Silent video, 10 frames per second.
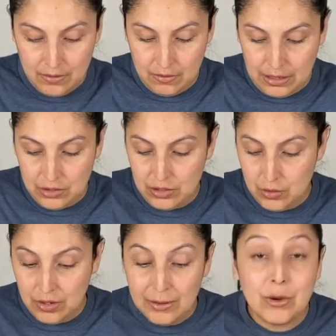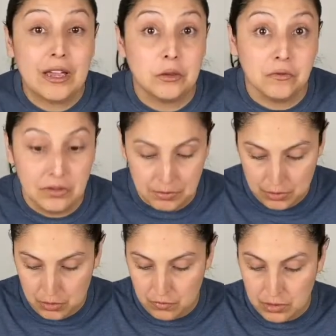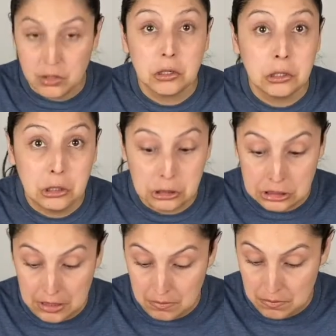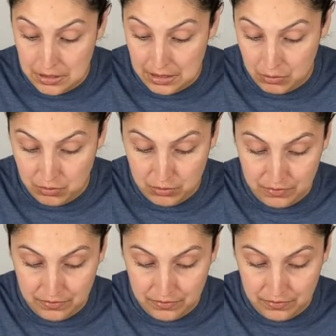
actually we had to flip it over because I made a boo-boo.